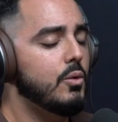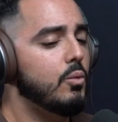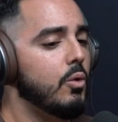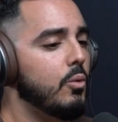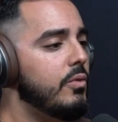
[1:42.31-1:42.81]

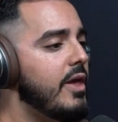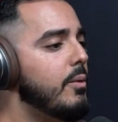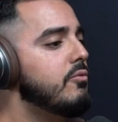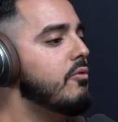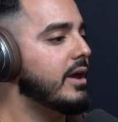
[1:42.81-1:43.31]
what they
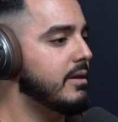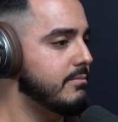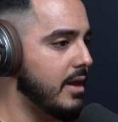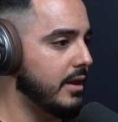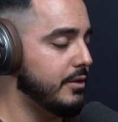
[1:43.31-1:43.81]
would
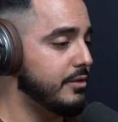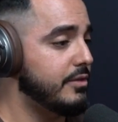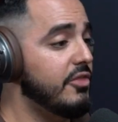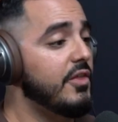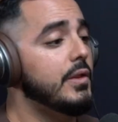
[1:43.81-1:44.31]
recommend is
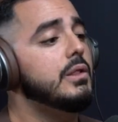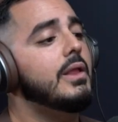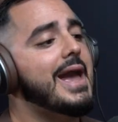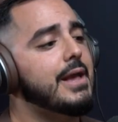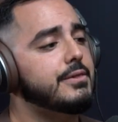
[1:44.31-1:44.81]
the
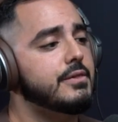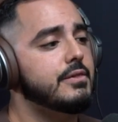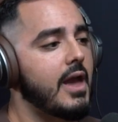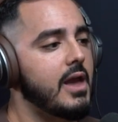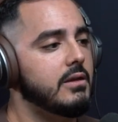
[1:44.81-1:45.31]
last
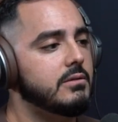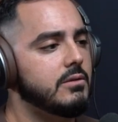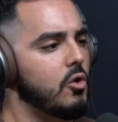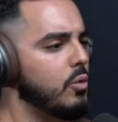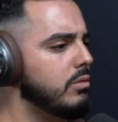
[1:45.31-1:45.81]
set,
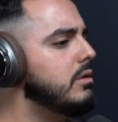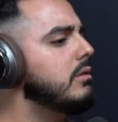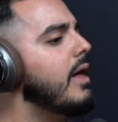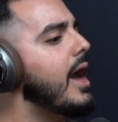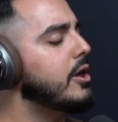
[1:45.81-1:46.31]
go a
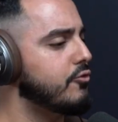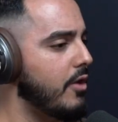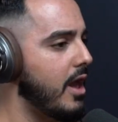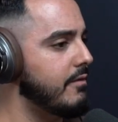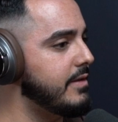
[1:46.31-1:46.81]
little extra
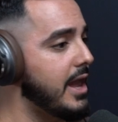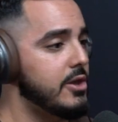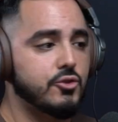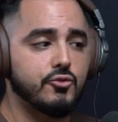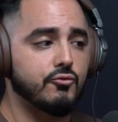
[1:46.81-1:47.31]
heavy and
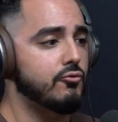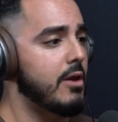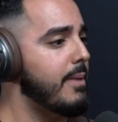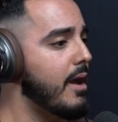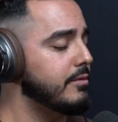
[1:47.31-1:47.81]
just
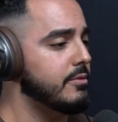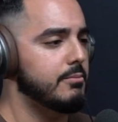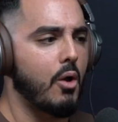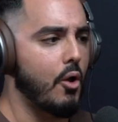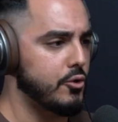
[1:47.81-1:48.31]
rep out some
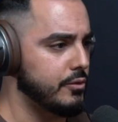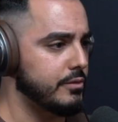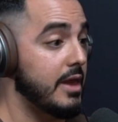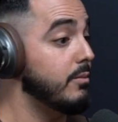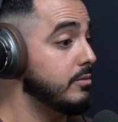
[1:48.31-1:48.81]

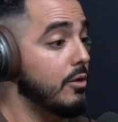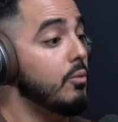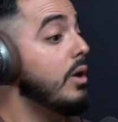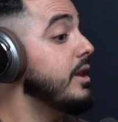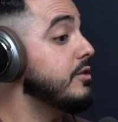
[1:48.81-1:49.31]
partials. And so
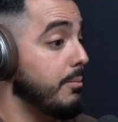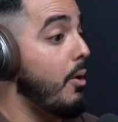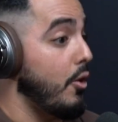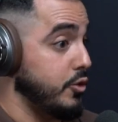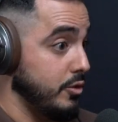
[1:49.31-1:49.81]
what is a
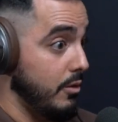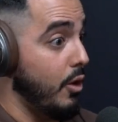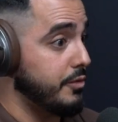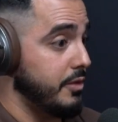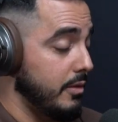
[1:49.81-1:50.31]
partial
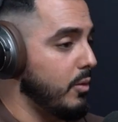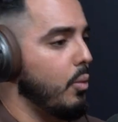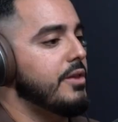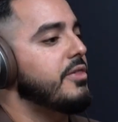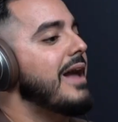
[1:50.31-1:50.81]
also? Like,
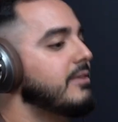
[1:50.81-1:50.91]
what does that